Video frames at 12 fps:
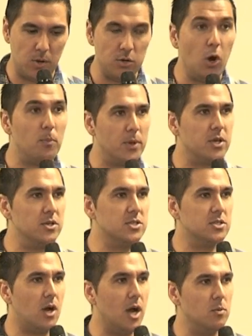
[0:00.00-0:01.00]
not
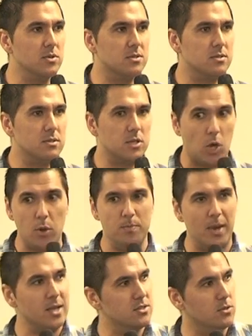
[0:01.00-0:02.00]
because I was going
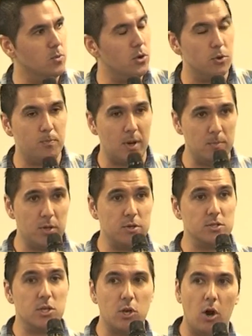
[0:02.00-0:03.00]
back to the world, but
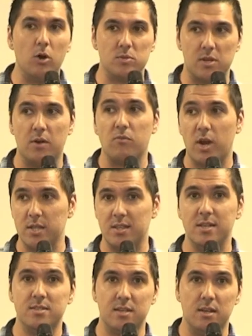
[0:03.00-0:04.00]
because God was like, right,
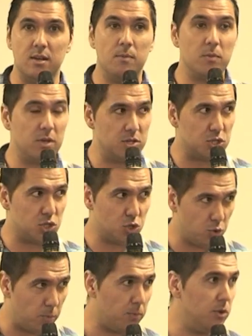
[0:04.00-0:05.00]
that's it. I'm going to
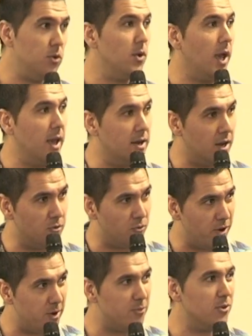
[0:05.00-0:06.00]
strip you and
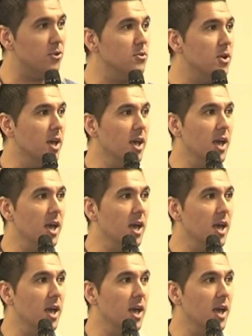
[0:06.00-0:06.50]
unravel you